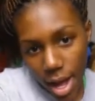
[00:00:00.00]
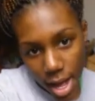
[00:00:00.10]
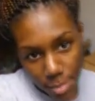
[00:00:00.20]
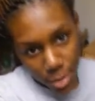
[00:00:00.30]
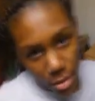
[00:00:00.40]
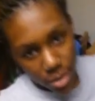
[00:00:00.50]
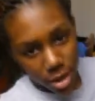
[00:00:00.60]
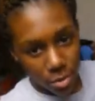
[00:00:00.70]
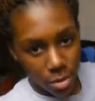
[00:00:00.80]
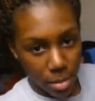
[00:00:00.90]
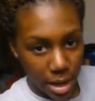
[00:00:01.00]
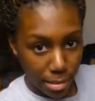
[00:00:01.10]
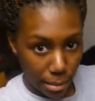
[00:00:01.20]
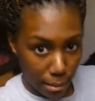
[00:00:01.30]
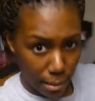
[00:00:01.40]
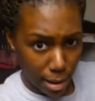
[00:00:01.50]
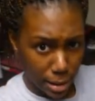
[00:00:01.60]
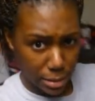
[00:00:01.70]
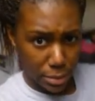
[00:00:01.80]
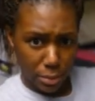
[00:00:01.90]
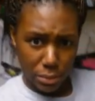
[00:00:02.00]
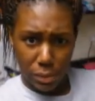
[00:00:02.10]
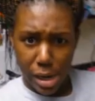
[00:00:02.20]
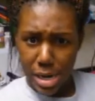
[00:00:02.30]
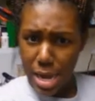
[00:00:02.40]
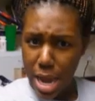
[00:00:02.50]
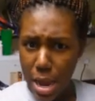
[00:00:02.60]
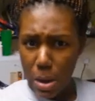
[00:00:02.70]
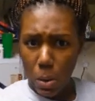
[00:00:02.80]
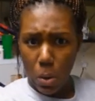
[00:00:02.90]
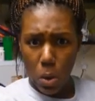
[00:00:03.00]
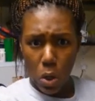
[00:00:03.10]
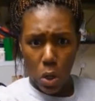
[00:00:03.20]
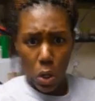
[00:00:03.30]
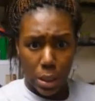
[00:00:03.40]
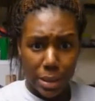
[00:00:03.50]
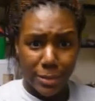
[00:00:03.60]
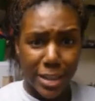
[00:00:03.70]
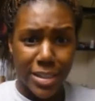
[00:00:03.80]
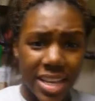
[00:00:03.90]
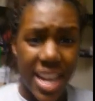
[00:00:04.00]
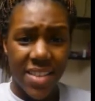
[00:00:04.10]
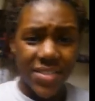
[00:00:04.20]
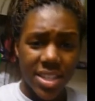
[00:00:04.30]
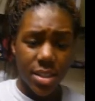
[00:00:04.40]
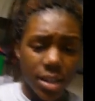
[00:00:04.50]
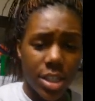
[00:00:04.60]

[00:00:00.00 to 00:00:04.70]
I'm going over my lines right now because I have this